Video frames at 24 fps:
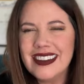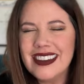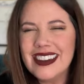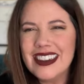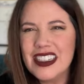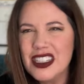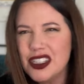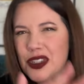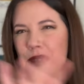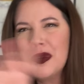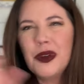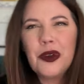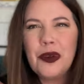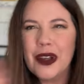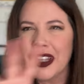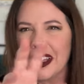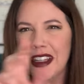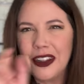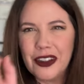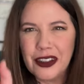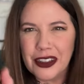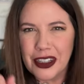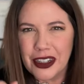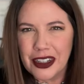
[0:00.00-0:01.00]
Just do a quick
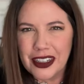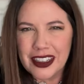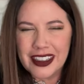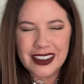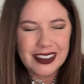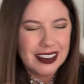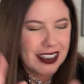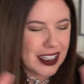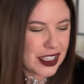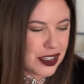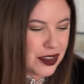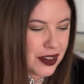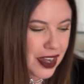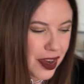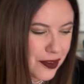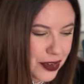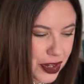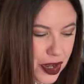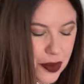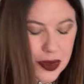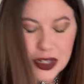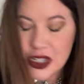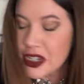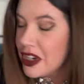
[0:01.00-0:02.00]
little look. Because you
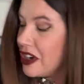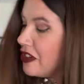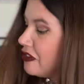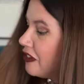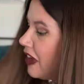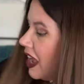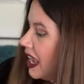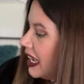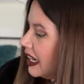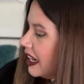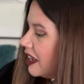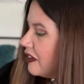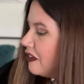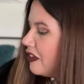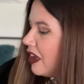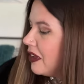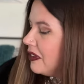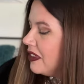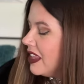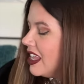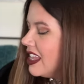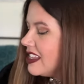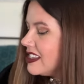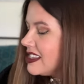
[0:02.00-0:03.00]
never know what you're gonna find. I
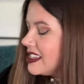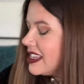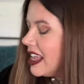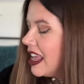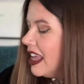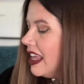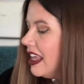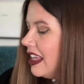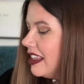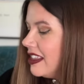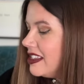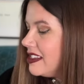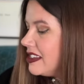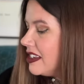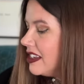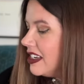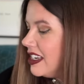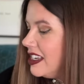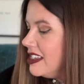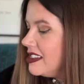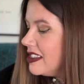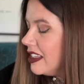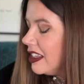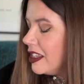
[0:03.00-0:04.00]
found this. This could
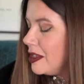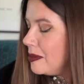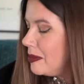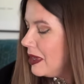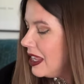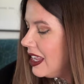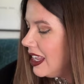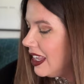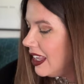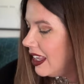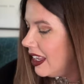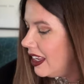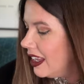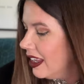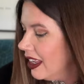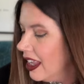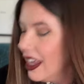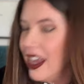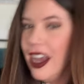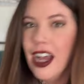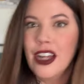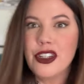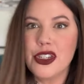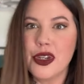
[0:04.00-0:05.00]
easily be
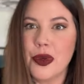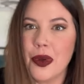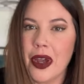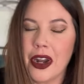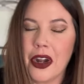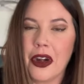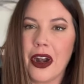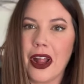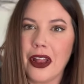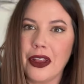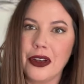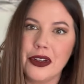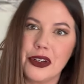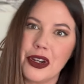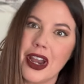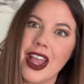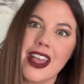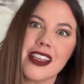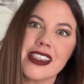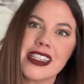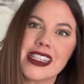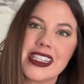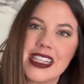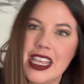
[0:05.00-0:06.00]
a two hundred dollar
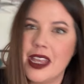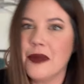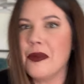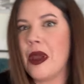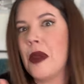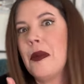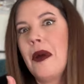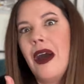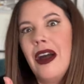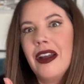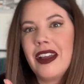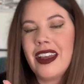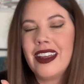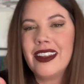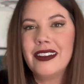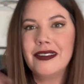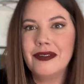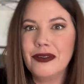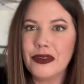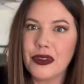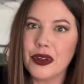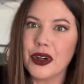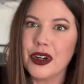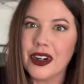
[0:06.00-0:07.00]
dress in my pocket
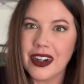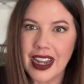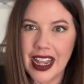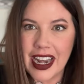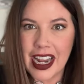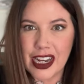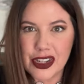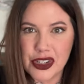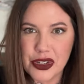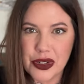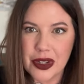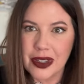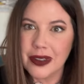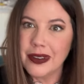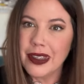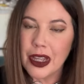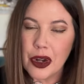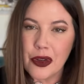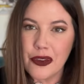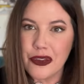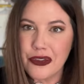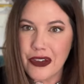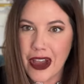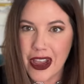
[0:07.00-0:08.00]
for an extra,
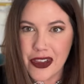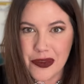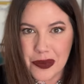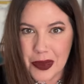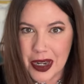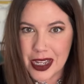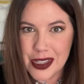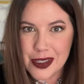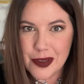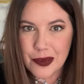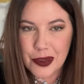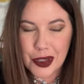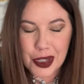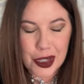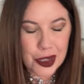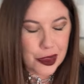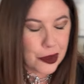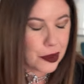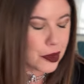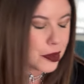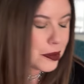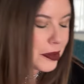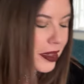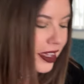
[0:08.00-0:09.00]
you know, five minutes of looking
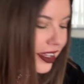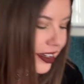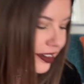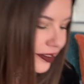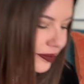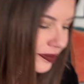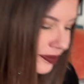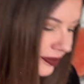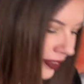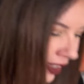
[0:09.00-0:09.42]
through a bin.